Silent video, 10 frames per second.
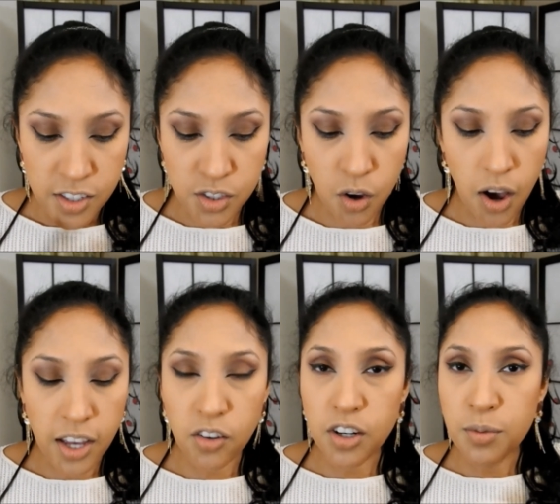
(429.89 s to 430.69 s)
So
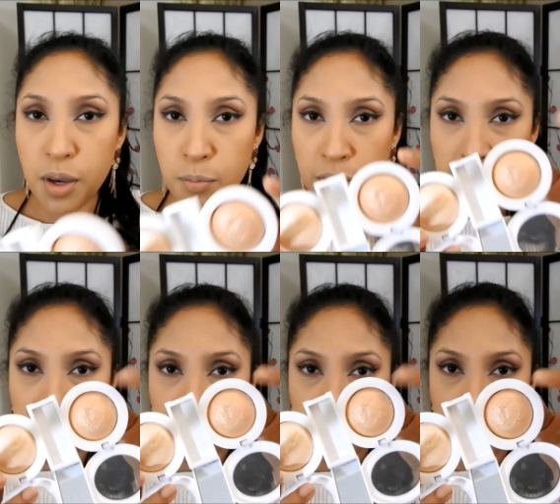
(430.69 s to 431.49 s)
I'm gonna be
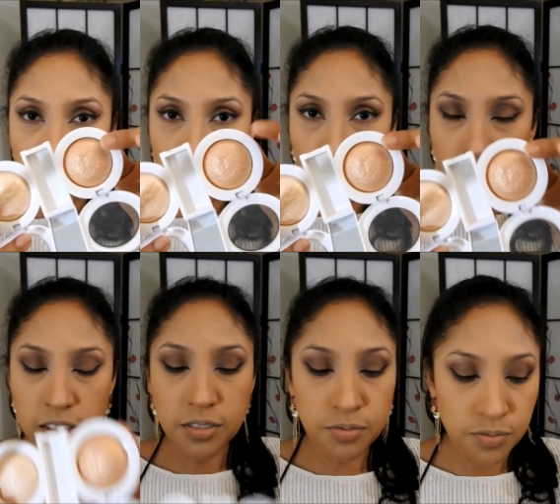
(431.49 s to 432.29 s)
applying this
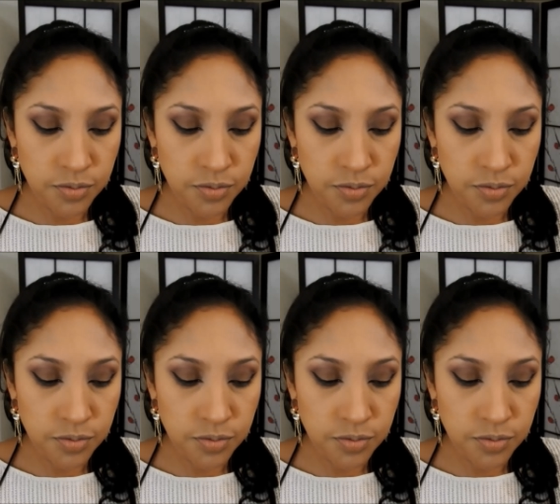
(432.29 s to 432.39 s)
one,